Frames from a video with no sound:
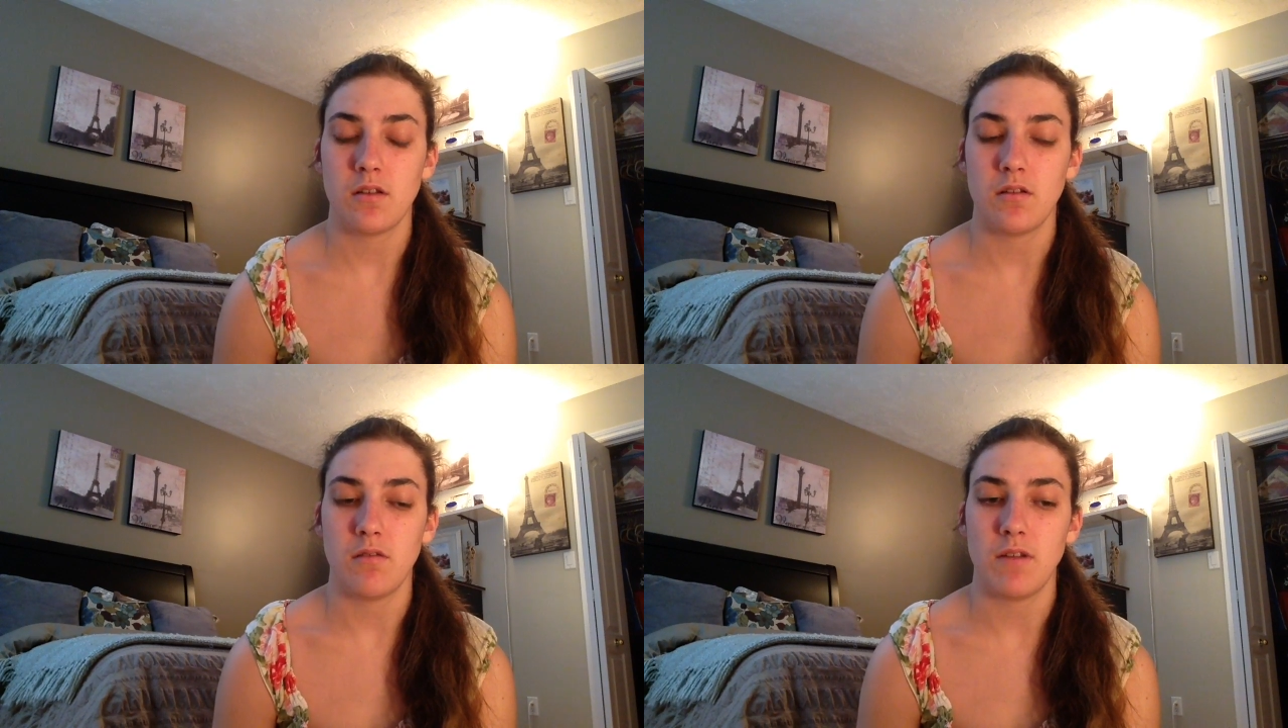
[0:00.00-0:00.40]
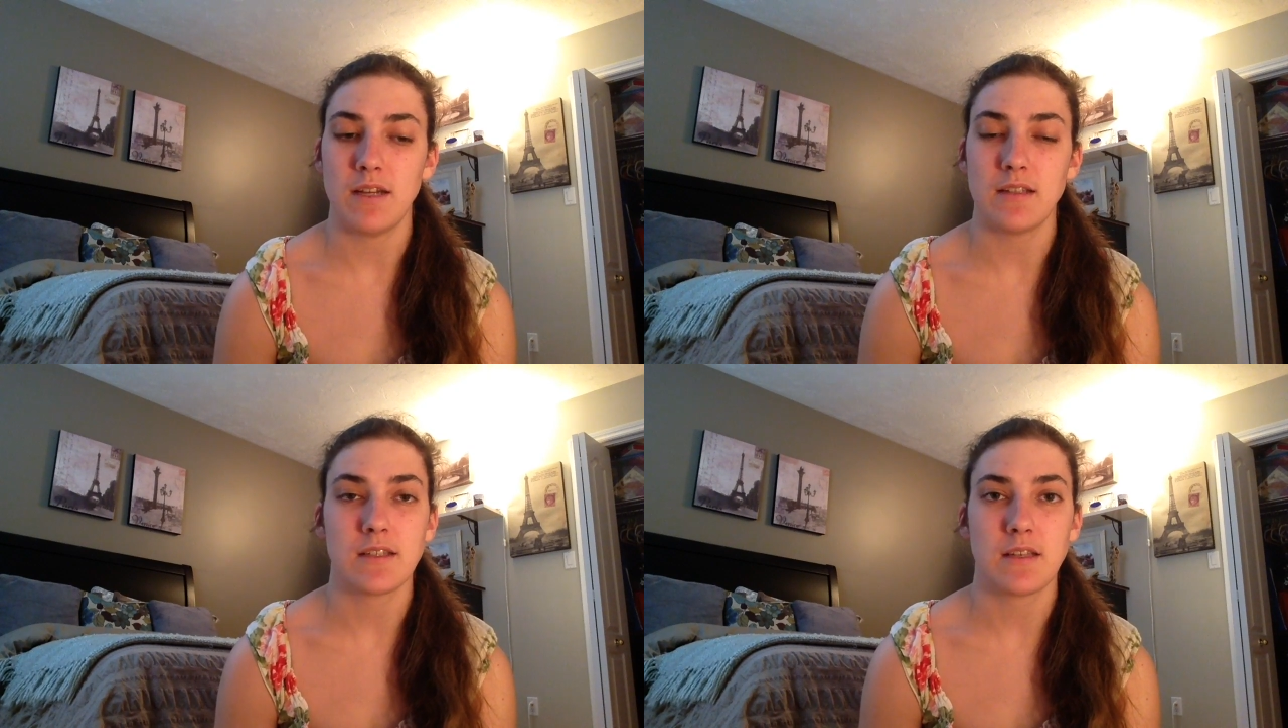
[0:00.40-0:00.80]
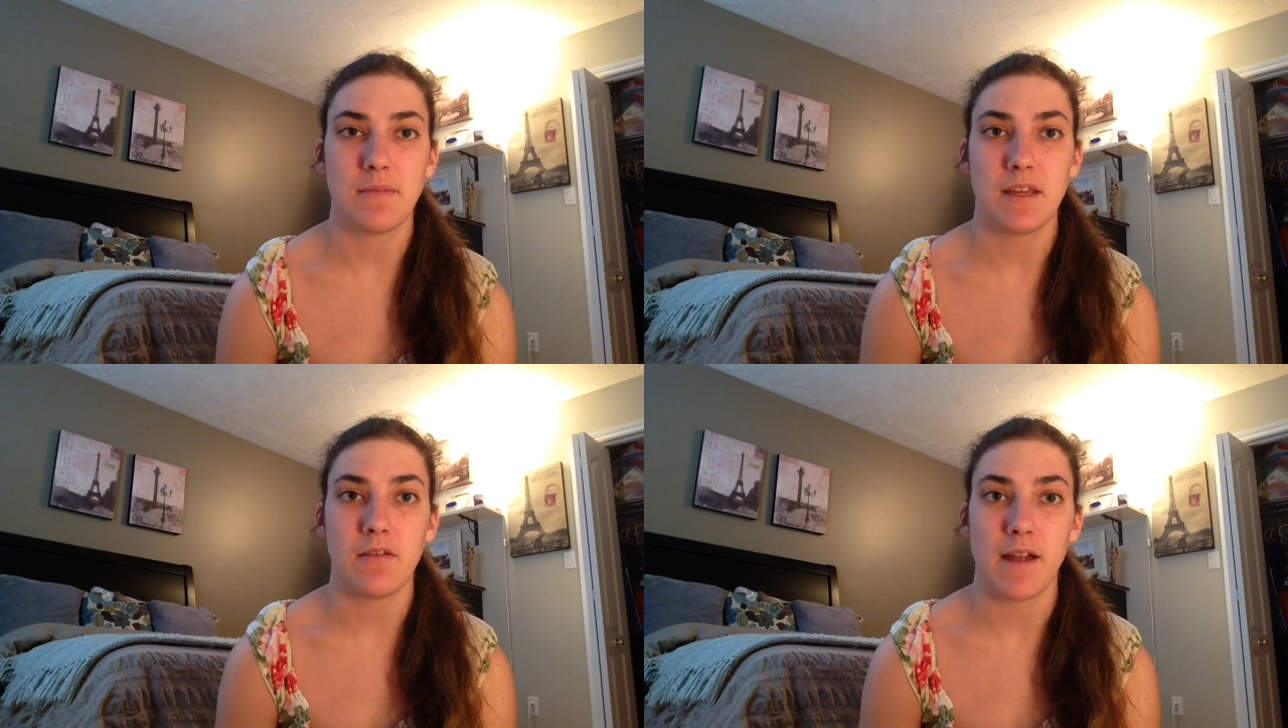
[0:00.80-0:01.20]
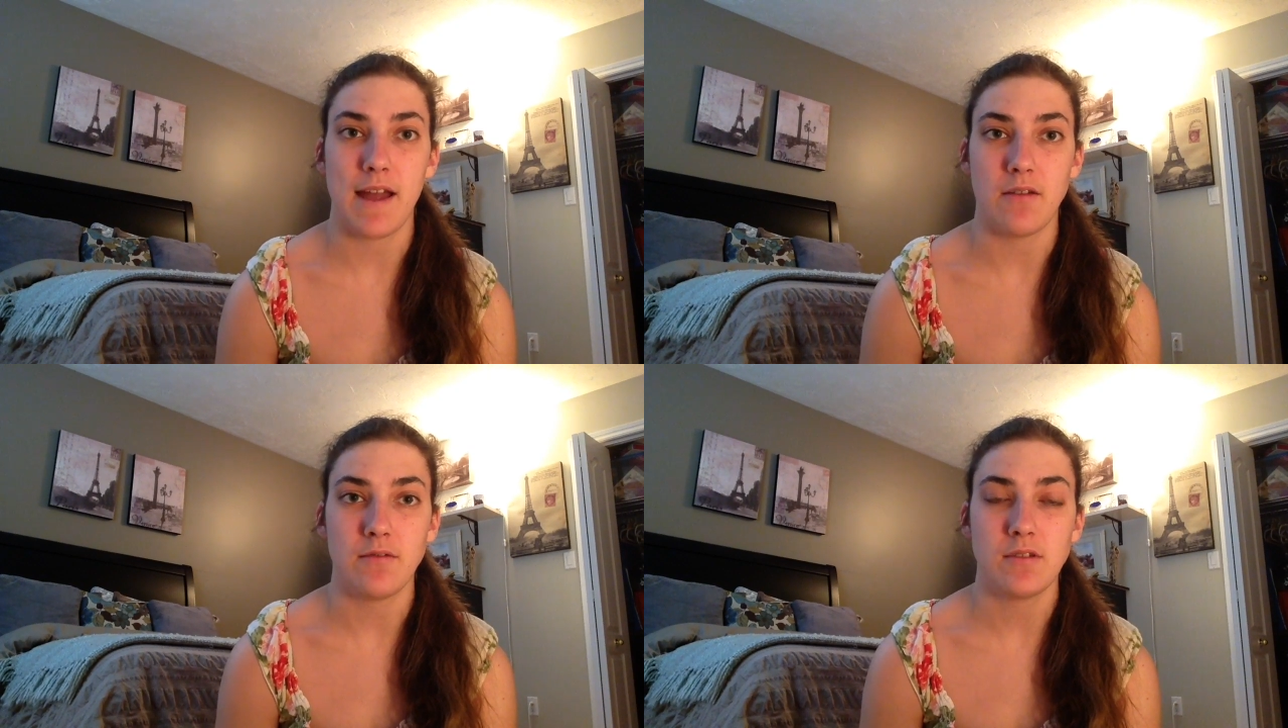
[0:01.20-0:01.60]
no one else can be
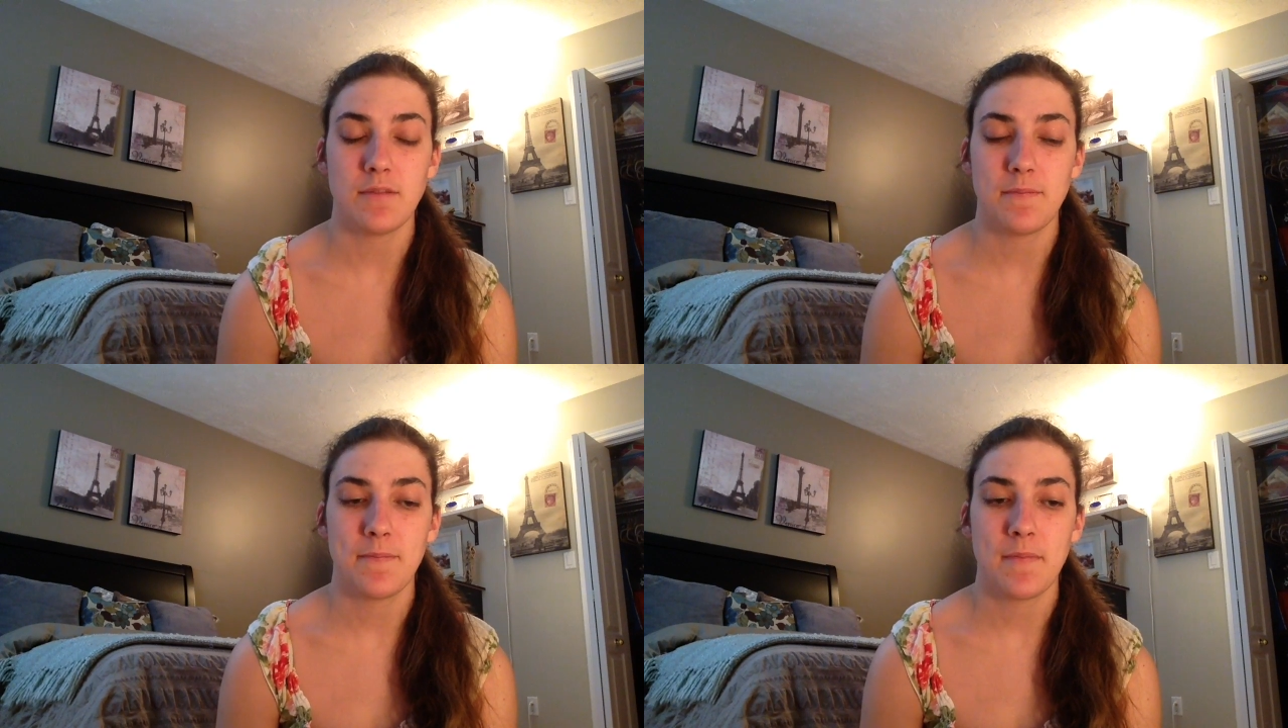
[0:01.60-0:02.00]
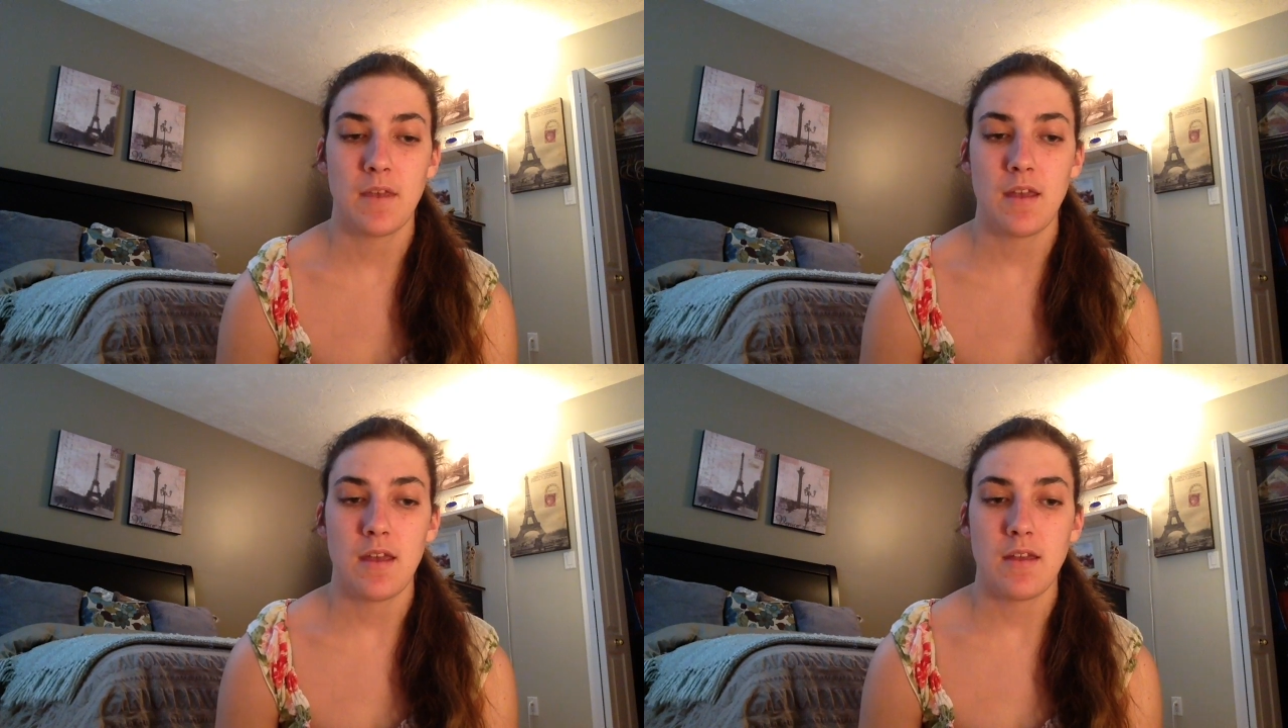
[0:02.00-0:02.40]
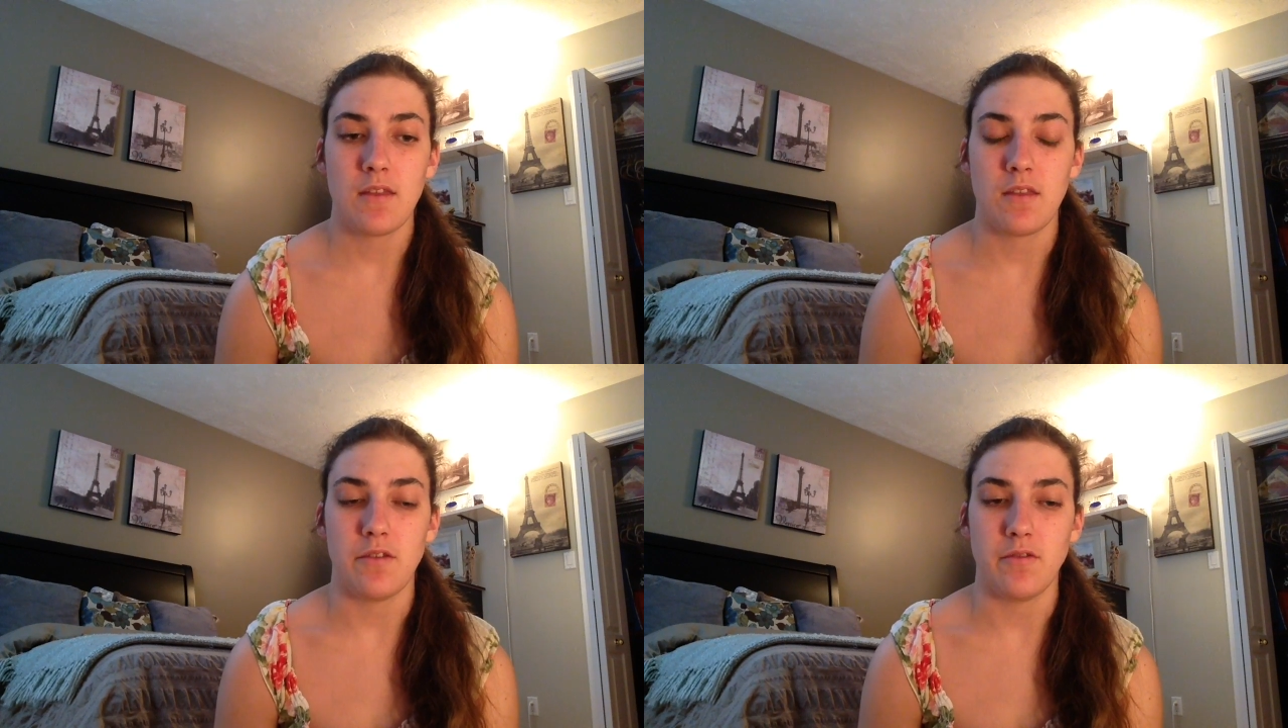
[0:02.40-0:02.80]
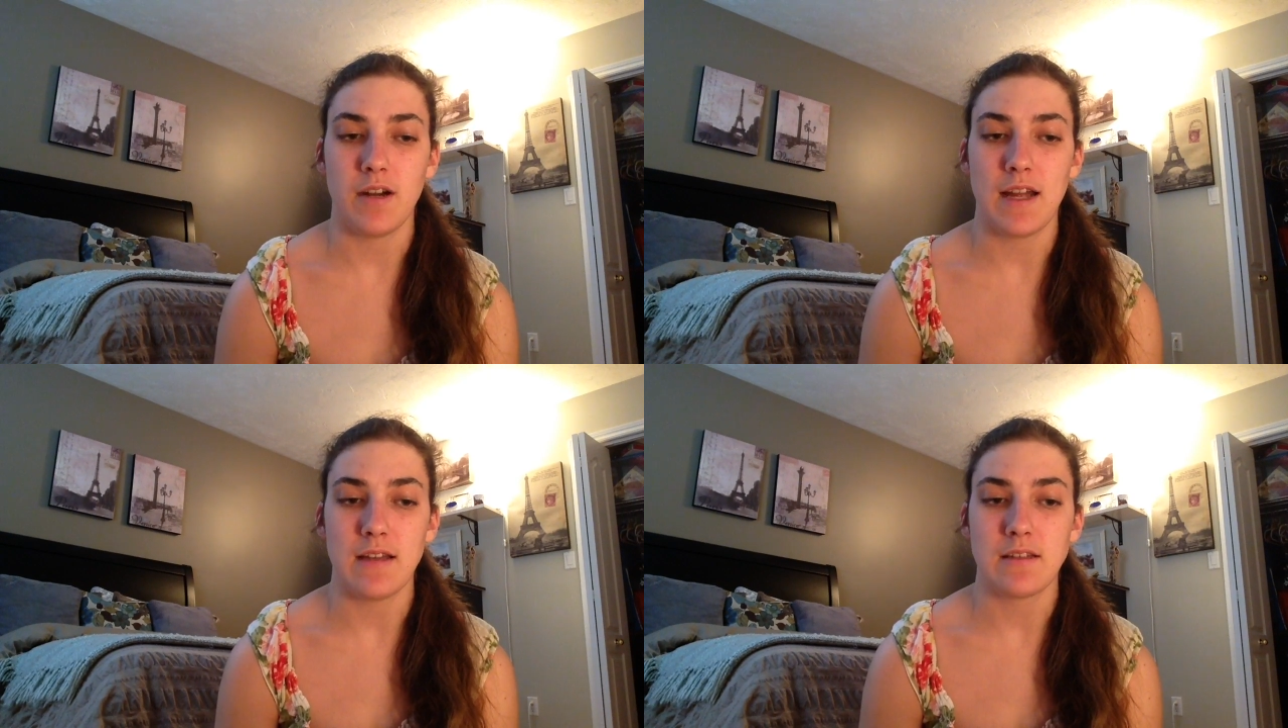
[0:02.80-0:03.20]
around. The
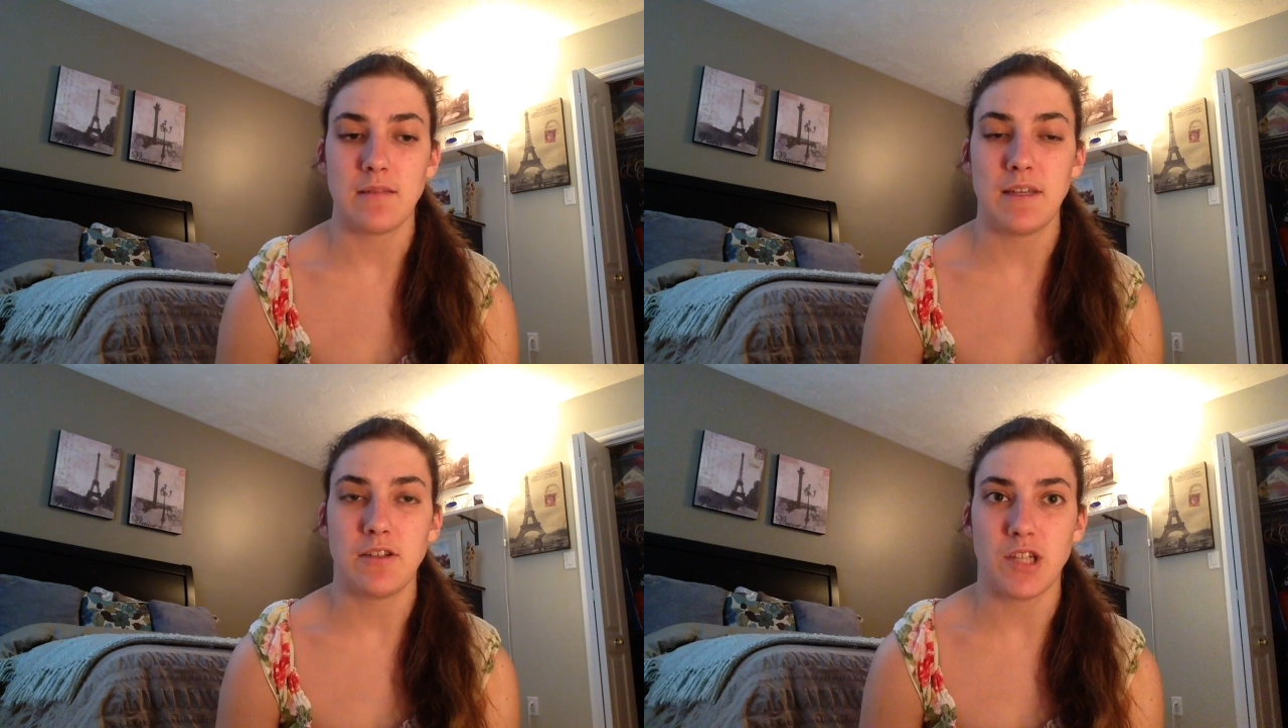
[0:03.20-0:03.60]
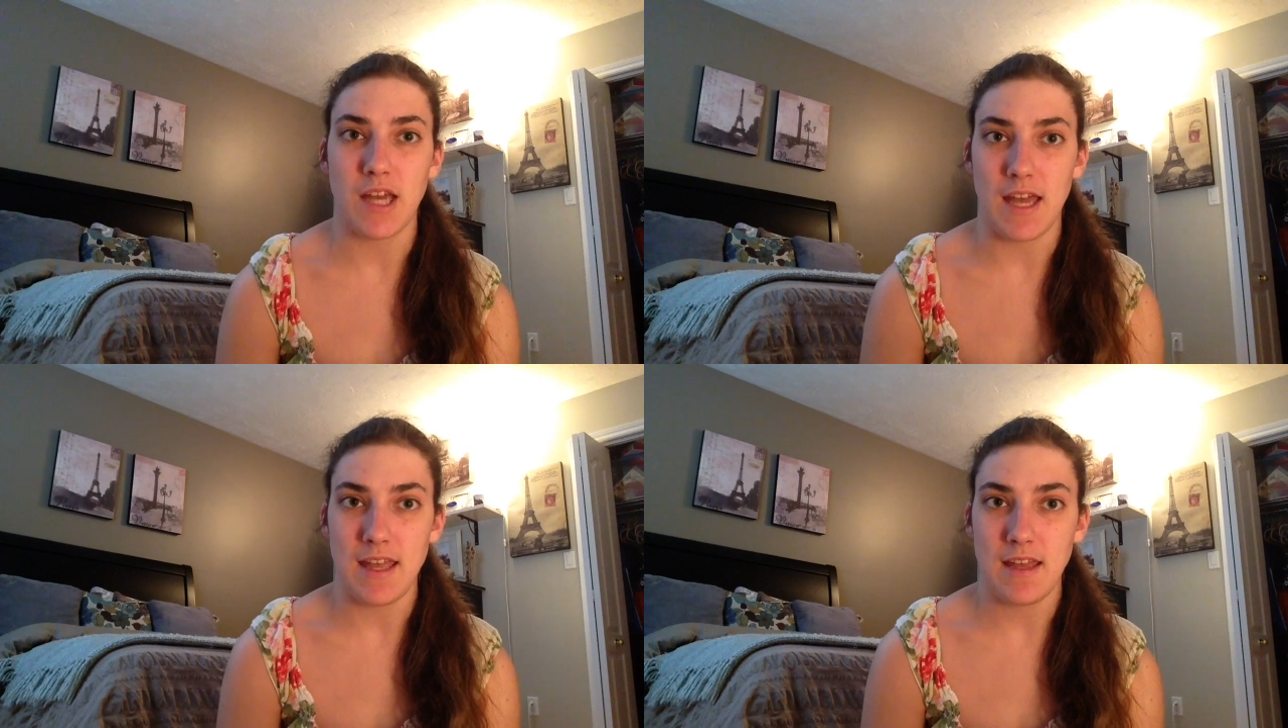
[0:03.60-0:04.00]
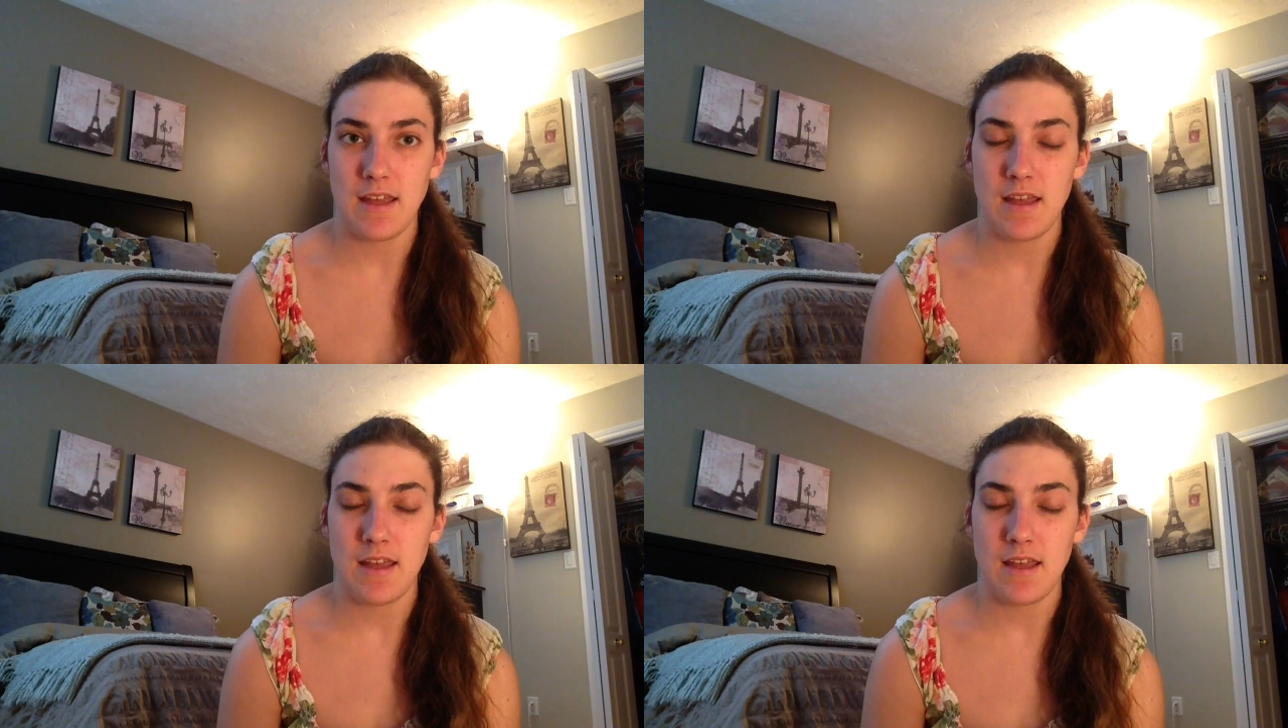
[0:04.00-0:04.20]
door has to be shut,